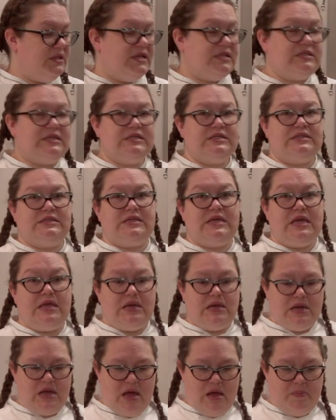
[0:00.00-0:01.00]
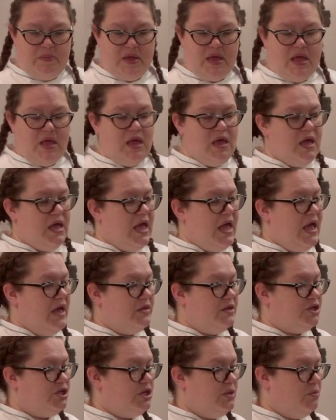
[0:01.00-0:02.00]
And that's because it's heated up
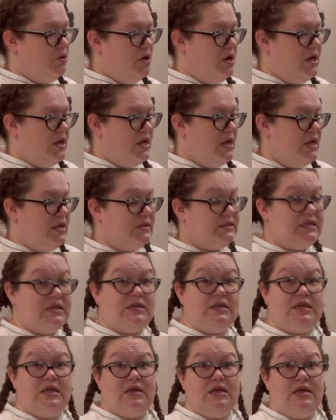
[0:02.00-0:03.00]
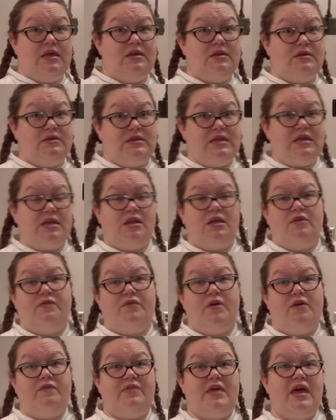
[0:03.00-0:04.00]
and the shimmering is
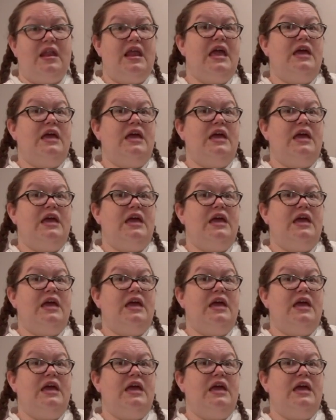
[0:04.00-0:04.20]
indicative of that